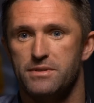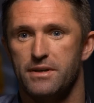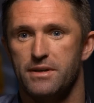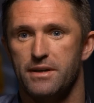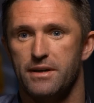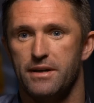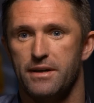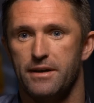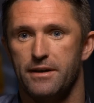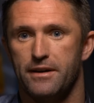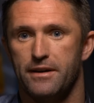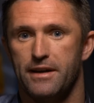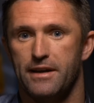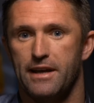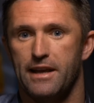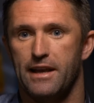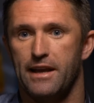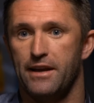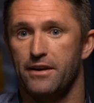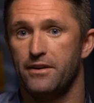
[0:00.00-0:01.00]

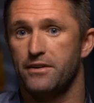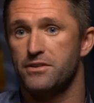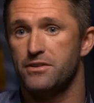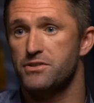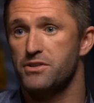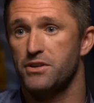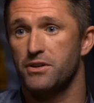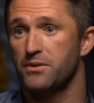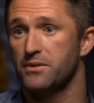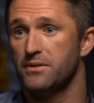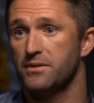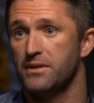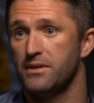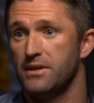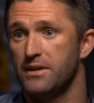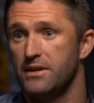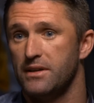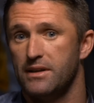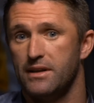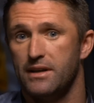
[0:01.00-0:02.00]
a cleaner in the school,
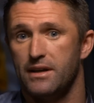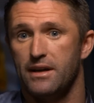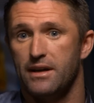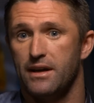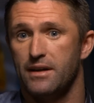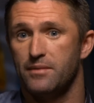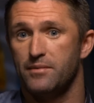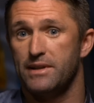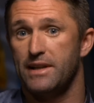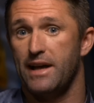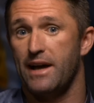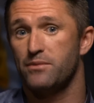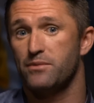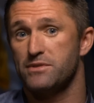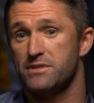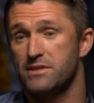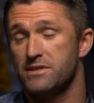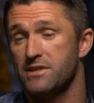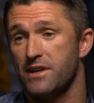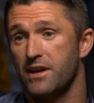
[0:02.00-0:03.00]
and my dad
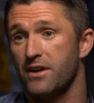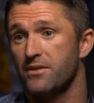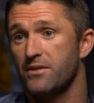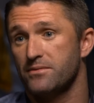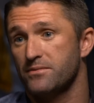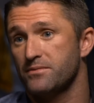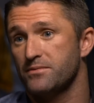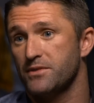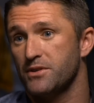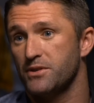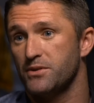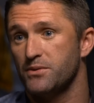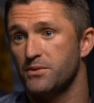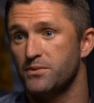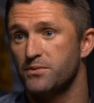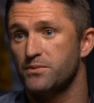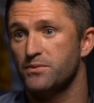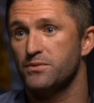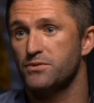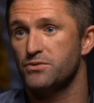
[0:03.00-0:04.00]
was a singer
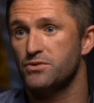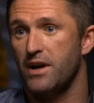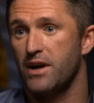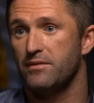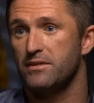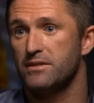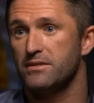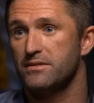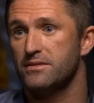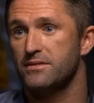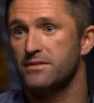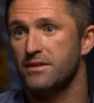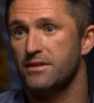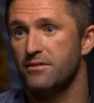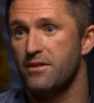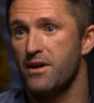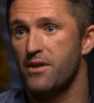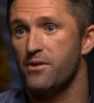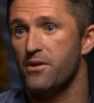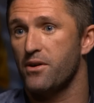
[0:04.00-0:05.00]
who travelled
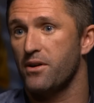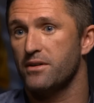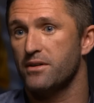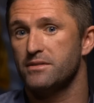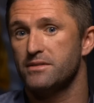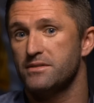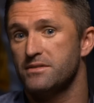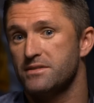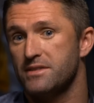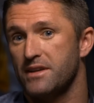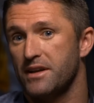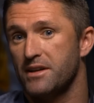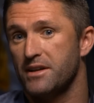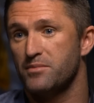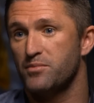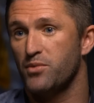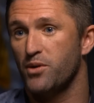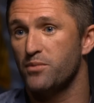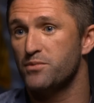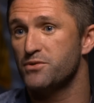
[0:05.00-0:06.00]
around Ireland singing
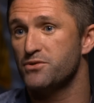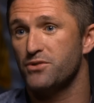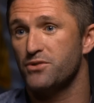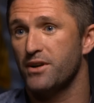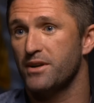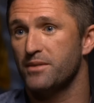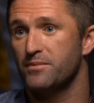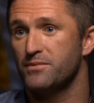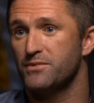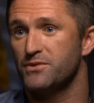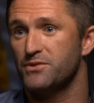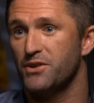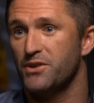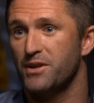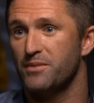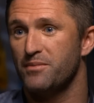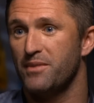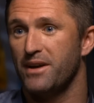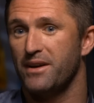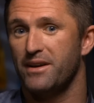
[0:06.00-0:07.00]
in pubs, trying
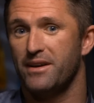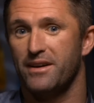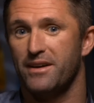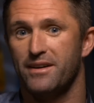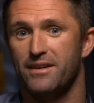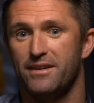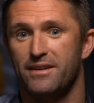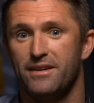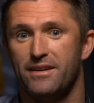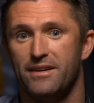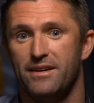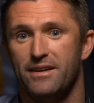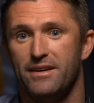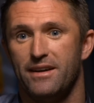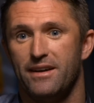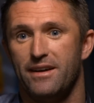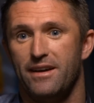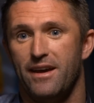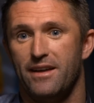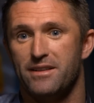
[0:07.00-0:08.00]
to make
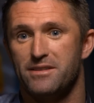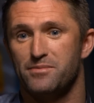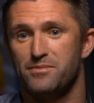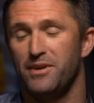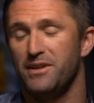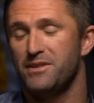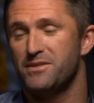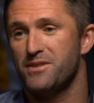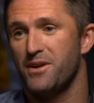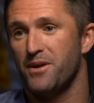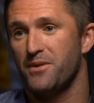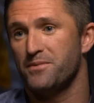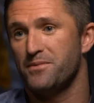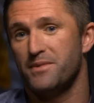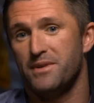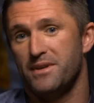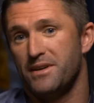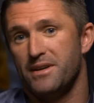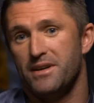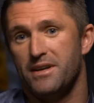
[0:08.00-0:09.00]
ends meet. So
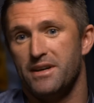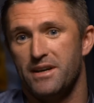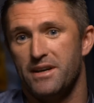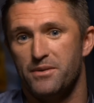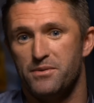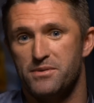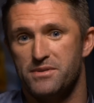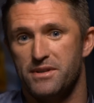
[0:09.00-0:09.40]
it